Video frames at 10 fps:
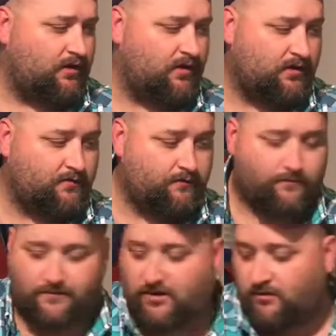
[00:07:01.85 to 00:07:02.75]

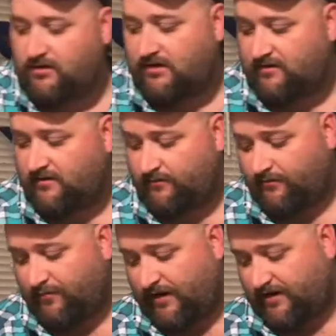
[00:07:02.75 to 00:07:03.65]
you can get the
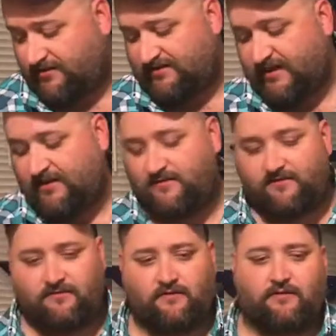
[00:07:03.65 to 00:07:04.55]
paired set.
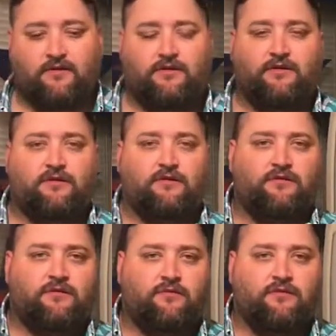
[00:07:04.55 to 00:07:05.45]

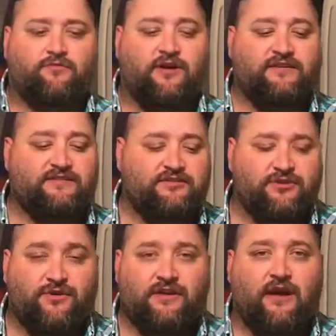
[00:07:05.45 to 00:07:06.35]
The prices are
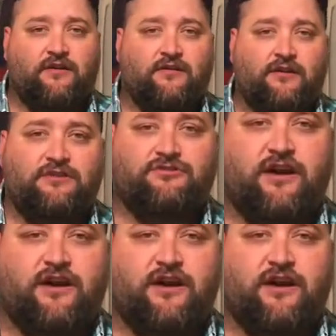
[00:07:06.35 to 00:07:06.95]
going down on these